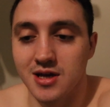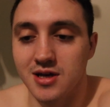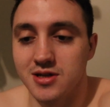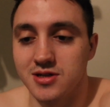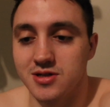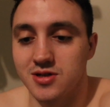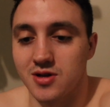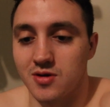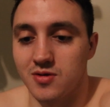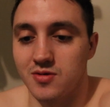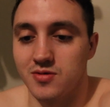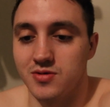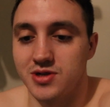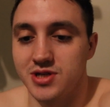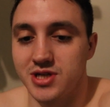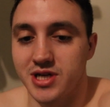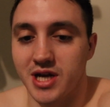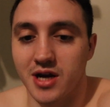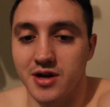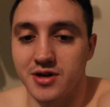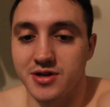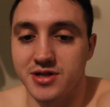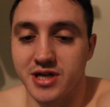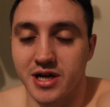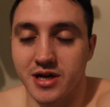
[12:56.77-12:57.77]
So
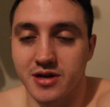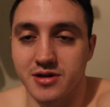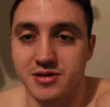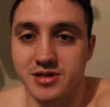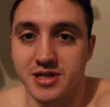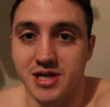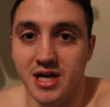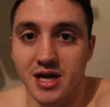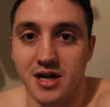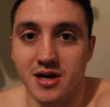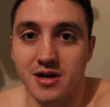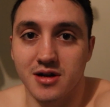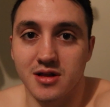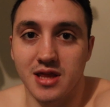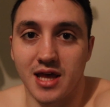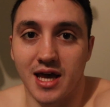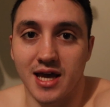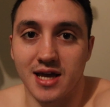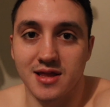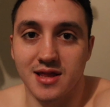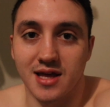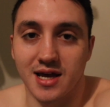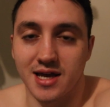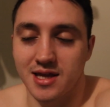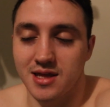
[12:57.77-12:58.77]
share, share, share,
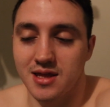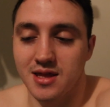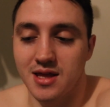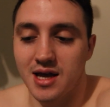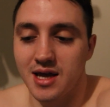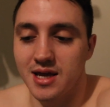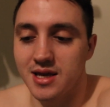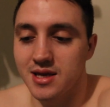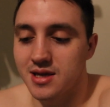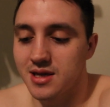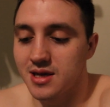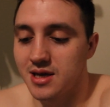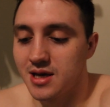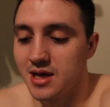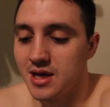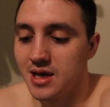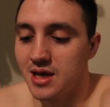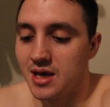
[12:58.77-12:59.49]
like, like, like,